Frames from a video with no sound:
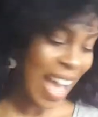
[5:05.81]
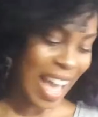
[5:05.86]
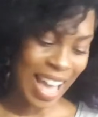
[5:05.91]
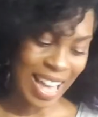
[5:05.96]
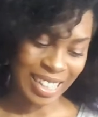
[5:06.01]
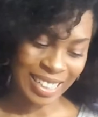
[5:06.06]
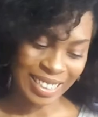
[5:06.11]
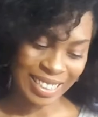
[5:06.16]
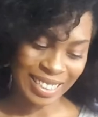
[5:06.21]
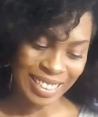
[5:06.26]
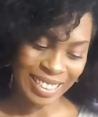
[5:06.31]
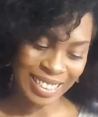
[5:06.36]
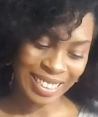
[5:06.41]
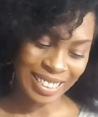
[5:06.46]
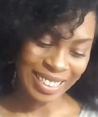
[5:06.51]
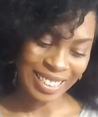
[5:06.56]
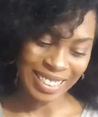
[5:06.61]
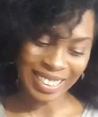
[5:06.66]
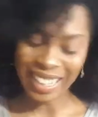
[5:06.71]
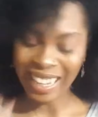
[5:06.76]
And
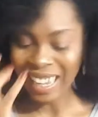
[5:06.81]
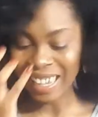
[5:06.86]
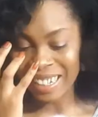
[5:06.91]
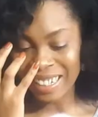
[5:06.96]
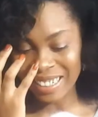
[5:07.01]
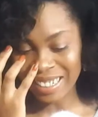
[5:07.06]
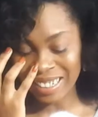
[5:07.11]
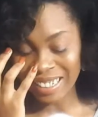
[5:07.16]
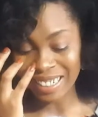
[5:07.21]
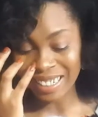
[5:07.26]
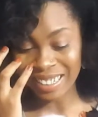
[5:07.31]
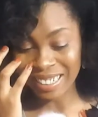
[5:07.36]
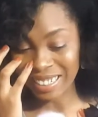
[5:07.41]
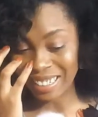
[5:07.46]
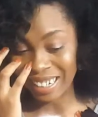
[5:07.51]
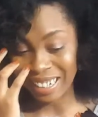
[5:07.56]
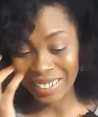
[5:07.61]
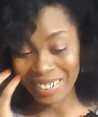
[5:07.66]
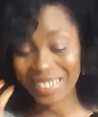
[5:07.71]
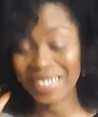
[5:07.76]
yeah,
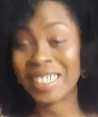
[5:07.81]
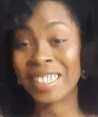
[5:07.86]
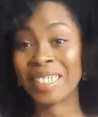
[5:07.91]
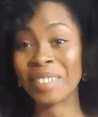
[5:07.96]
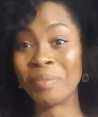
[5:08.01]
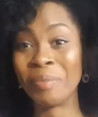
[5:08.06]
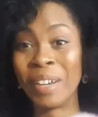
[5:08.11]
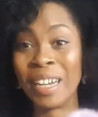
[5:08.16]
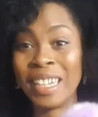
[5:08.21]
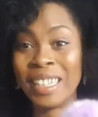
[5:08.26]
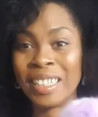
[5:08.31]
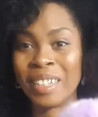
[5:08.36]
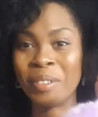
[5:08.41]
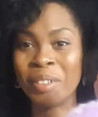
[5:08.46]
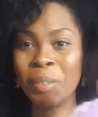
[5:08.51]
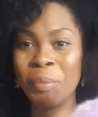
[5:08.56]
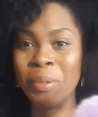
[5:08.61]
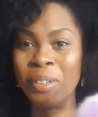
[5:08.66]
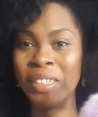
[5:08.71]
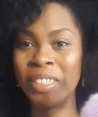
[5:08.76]
oh, it's just amazing. I'm
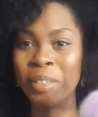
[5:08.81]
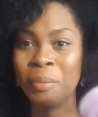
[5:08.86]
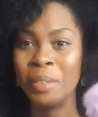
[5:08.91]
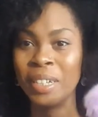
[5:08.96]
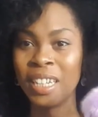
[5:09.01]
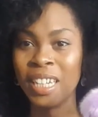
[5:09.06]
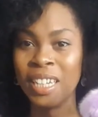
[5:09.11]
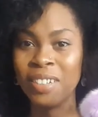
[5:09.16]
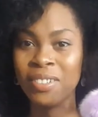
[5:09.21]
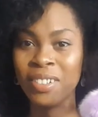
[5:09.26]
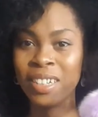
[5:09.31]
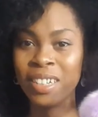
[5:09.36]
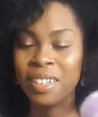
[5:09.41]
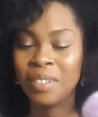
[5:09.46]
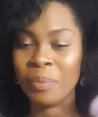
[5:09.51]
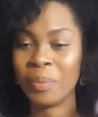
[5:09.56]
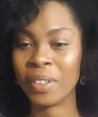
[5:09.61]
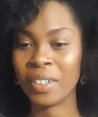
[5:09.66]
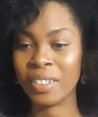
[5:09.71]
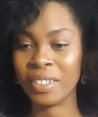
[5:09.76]
going to put this on my keyring
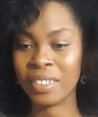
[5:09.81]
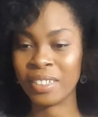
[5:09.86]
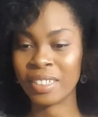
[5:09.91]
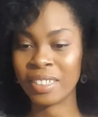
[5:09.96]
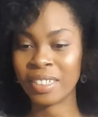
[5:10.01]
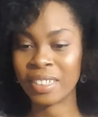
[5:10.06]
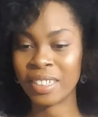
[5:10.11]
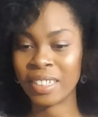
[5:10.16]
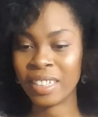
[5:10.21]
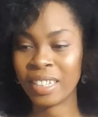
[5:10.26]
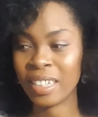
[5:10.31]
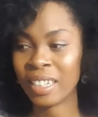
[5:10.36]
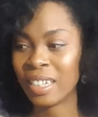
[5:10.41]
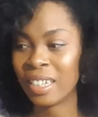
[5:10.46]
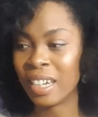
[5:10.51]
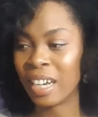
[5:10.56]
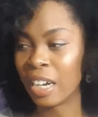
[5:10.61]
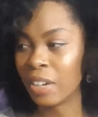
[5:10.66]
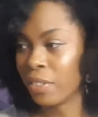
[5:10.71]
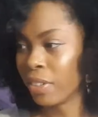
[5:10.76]
because
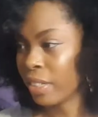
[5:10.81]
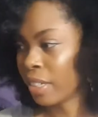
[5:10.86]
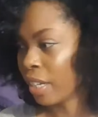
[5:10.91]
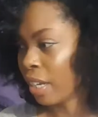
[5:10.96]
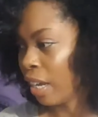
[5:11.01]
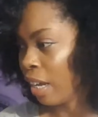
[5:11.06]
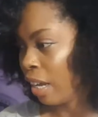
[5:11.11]
I already